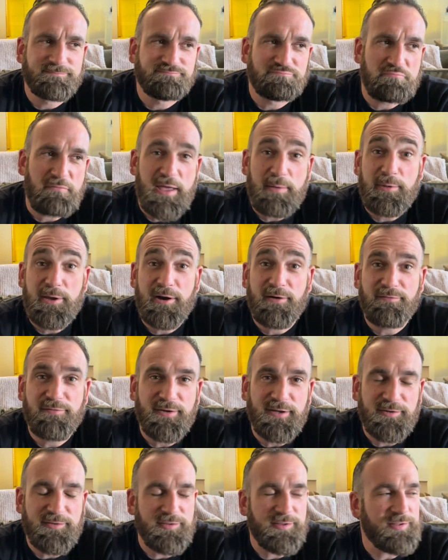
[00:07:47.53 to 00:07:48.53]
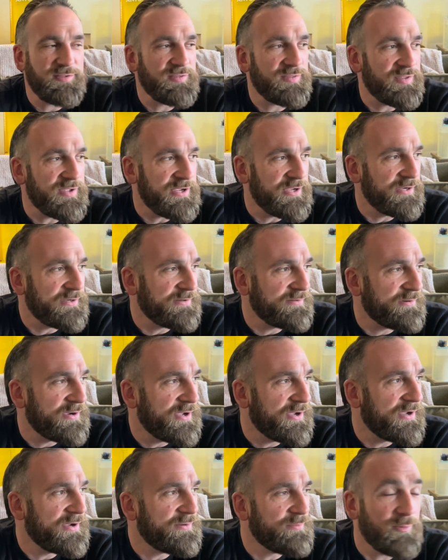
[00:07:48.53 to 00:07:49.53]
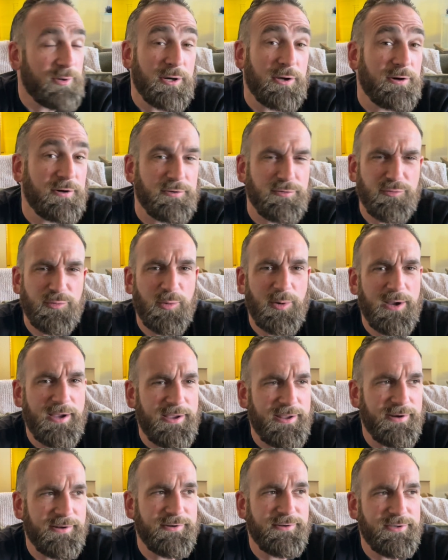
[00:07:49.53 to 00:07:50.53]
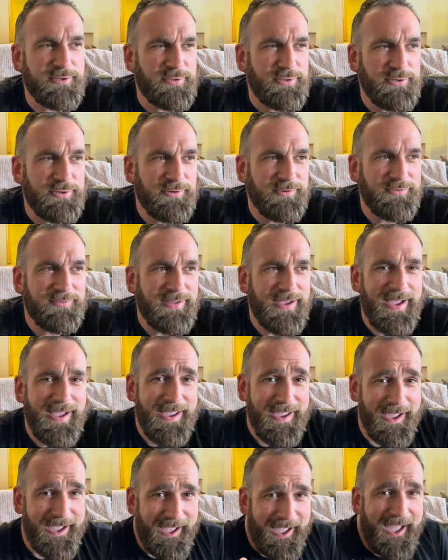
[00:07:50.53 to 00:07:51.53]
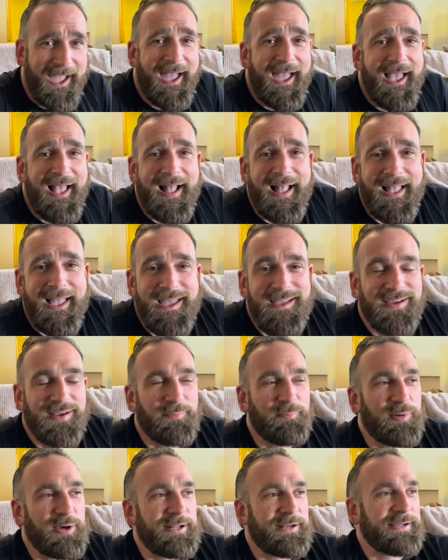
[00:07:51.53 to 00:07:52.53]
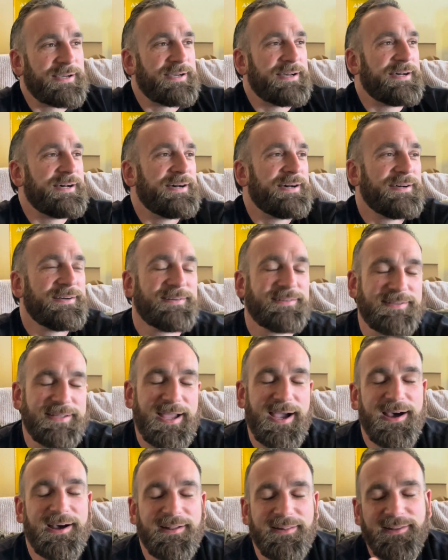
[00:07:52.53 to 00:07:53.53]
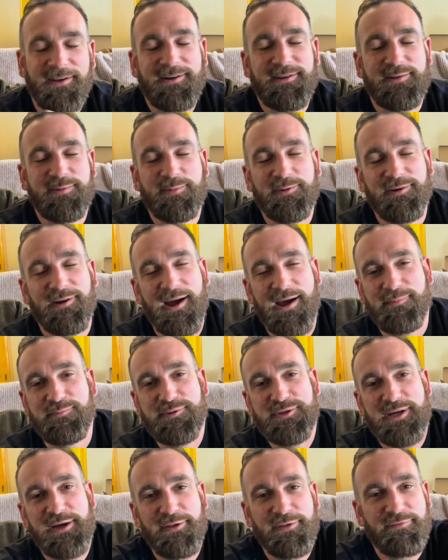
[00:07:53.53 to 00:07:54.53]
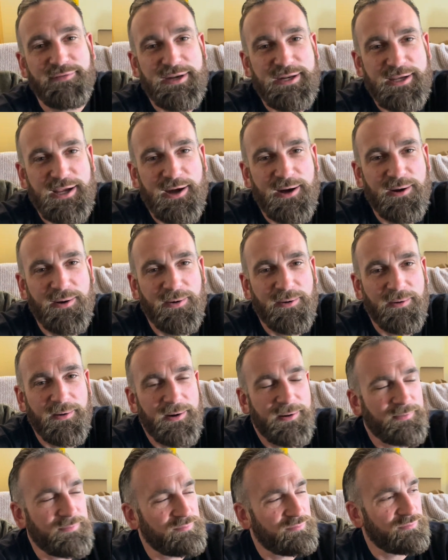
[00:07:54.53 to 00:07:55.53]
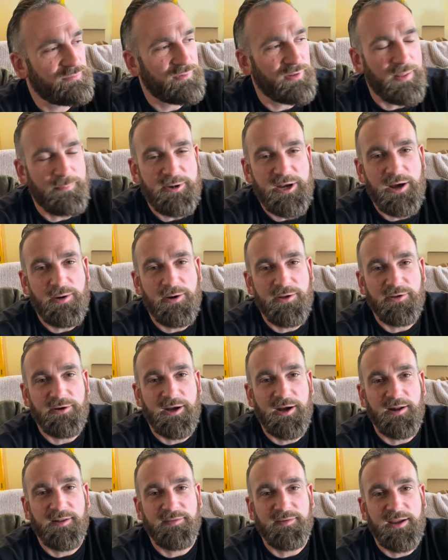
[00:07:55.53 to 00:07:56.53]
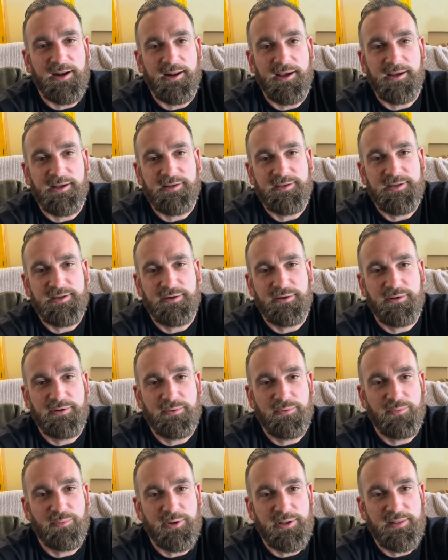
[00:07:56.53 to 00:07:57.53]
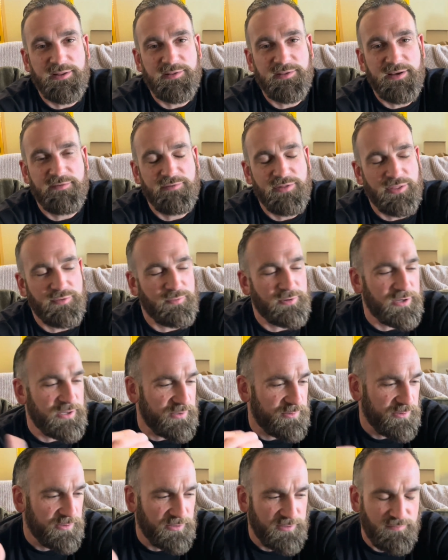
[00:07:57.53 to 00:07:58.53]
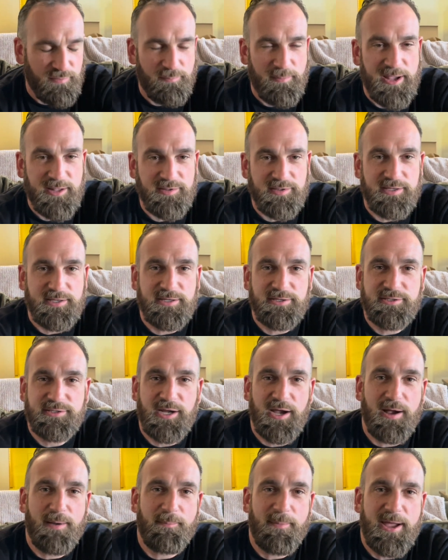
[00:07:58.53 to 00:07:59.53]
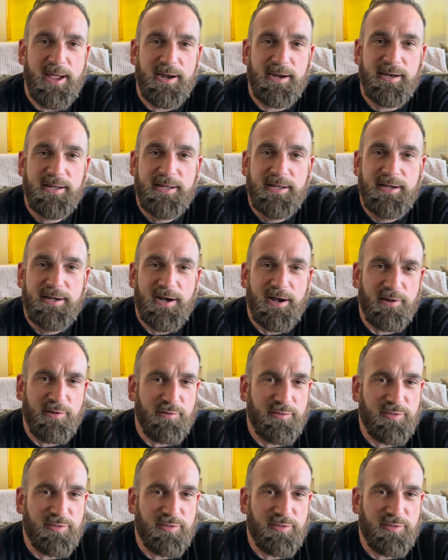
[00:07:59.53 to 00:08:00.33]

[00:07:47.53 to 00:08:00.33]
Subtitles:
Maybe I'll fix this thing when all is quiet on New Year's Day. But yeah, like, subscribe, share the video. Let me know other content I can do with the 7.3. Leave a message, comment, other